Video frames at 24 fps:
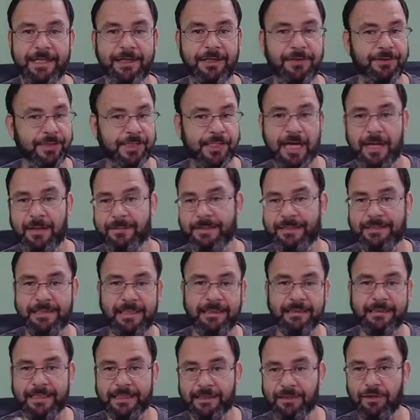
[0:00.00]
You know, the common
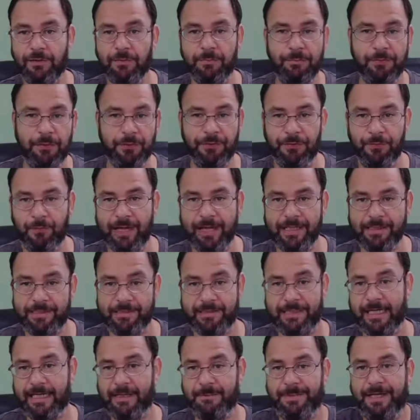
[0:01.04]
sense can go both ways.
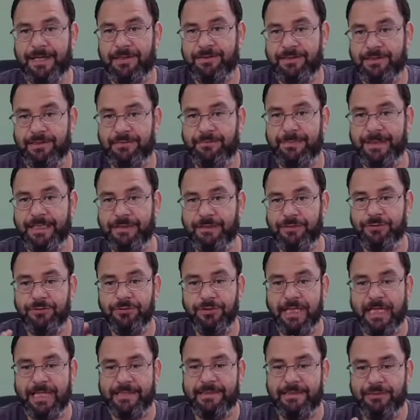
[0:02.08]
It's not about just being
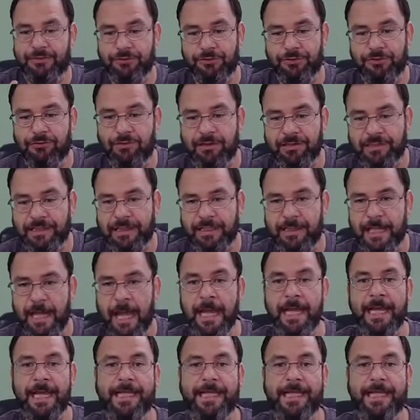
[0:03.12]
too nice and too trusting.